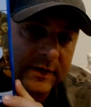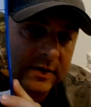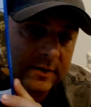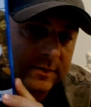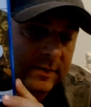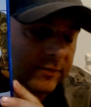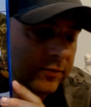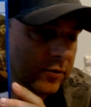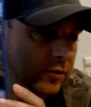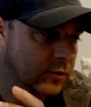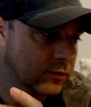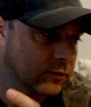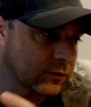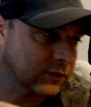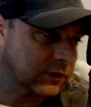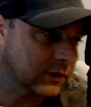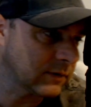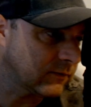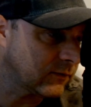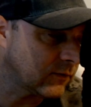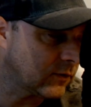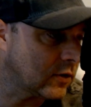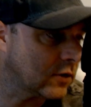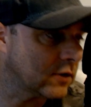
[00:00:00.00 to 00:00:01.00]
it's been pretty cool so
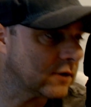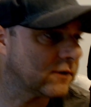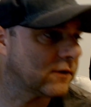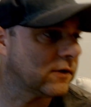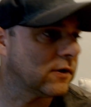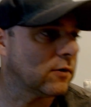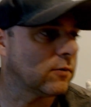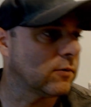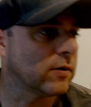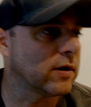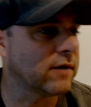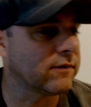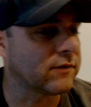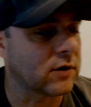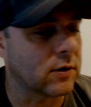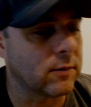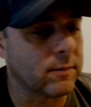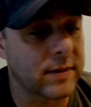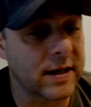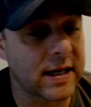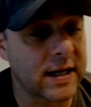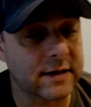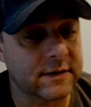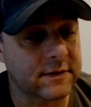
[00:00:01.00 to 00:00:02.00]
far. It's another one I have to go
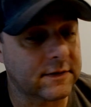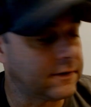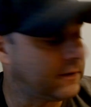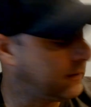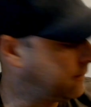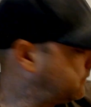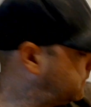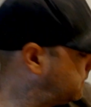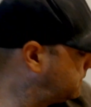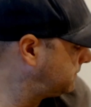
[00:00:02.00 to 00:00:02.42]
back to.